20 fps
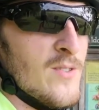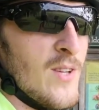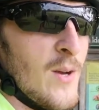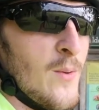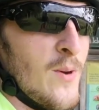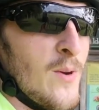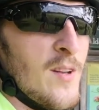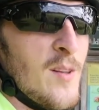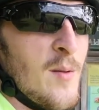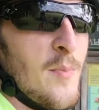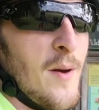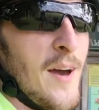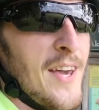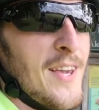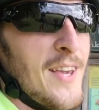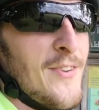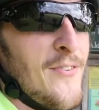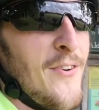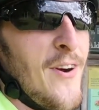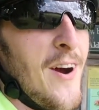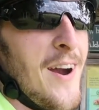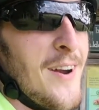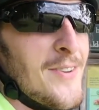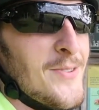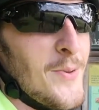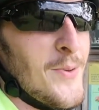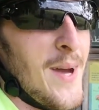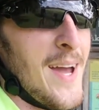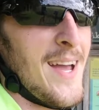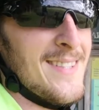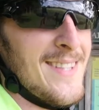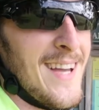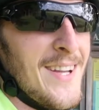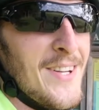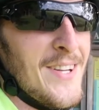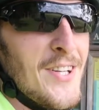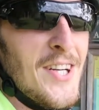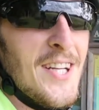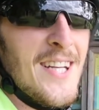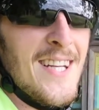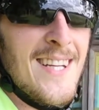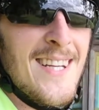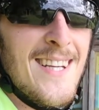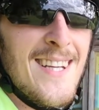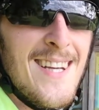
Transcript: so I wanted the bike as far away as I could.